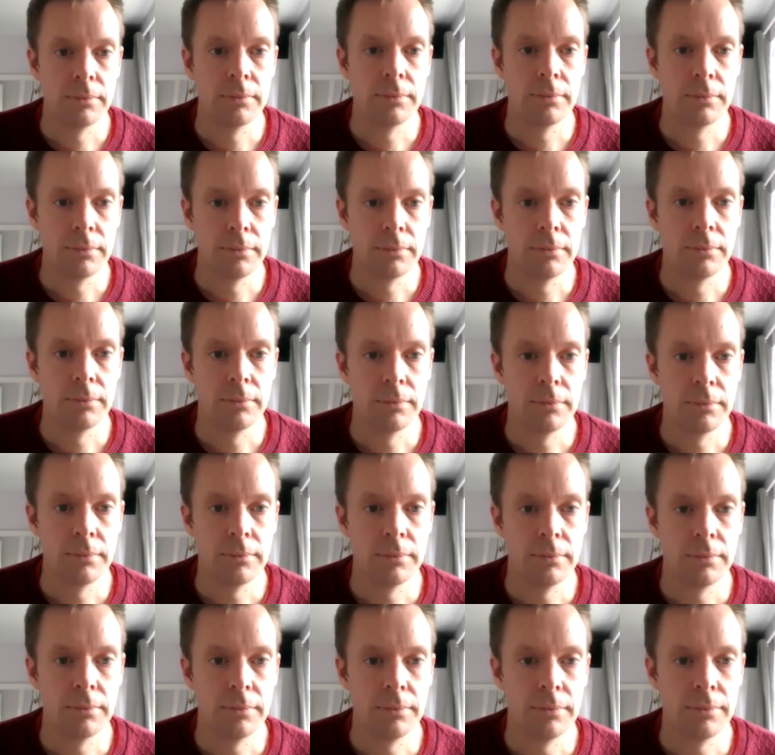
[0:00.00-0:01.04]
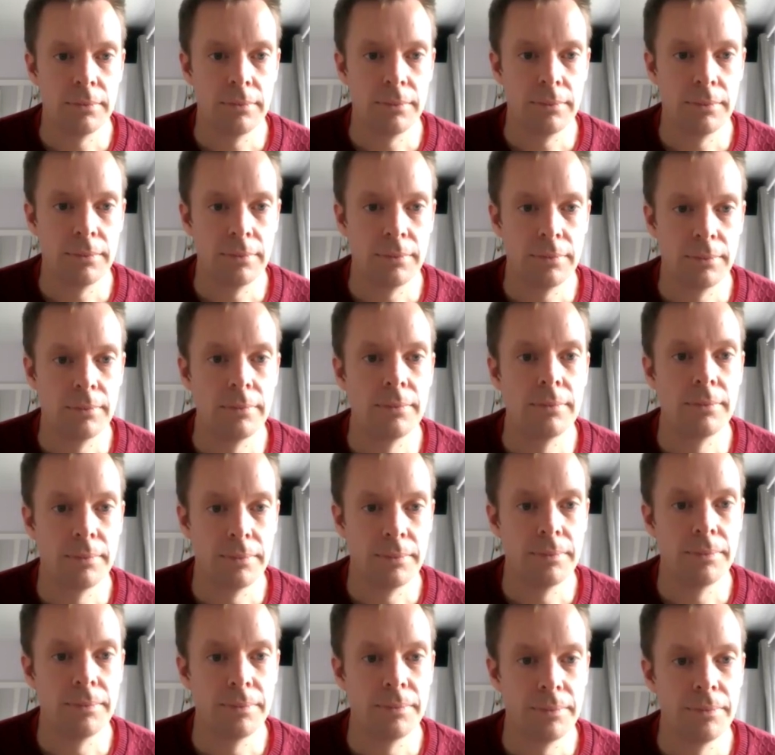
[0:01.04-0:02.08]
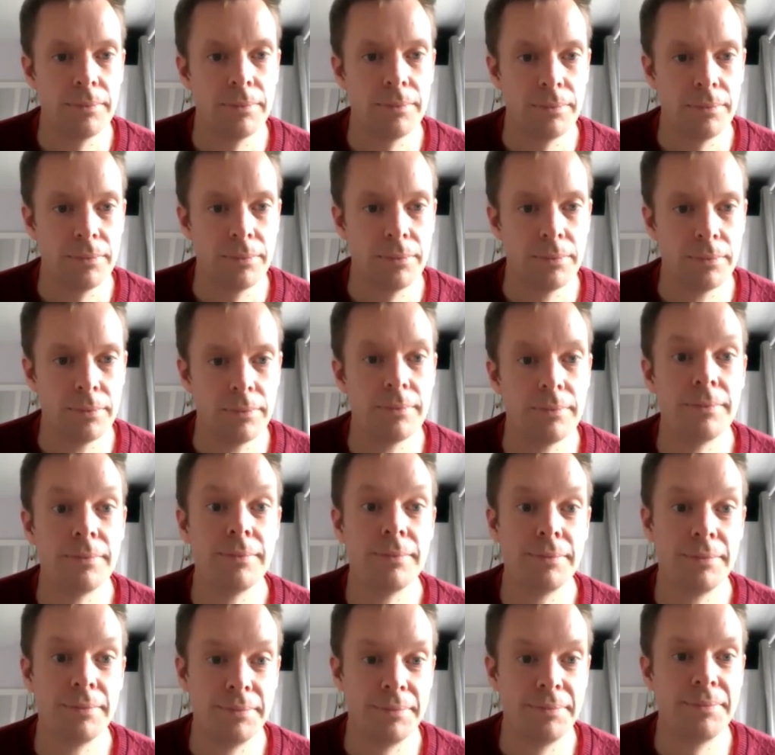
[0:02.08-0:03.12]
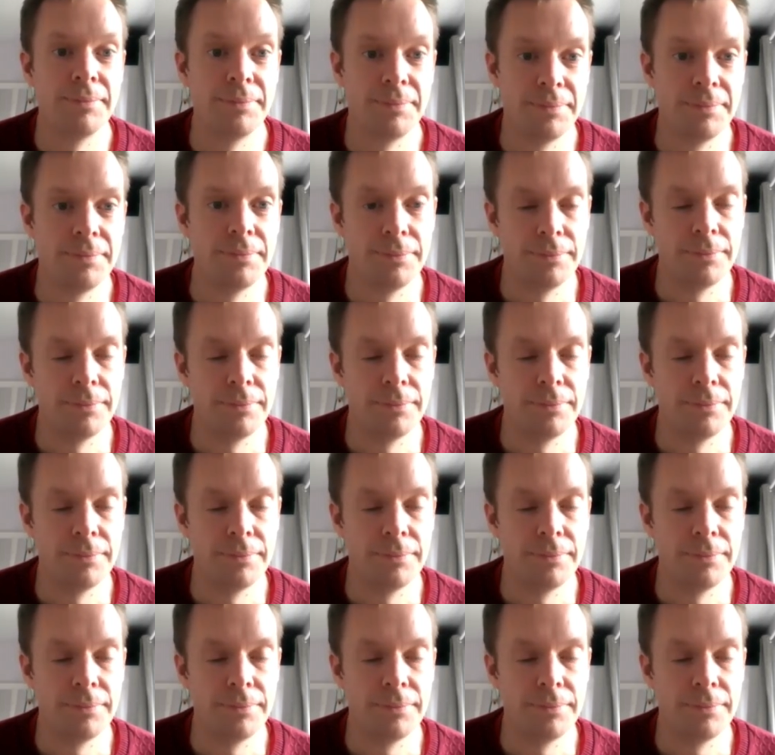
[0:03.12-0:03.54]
(silent)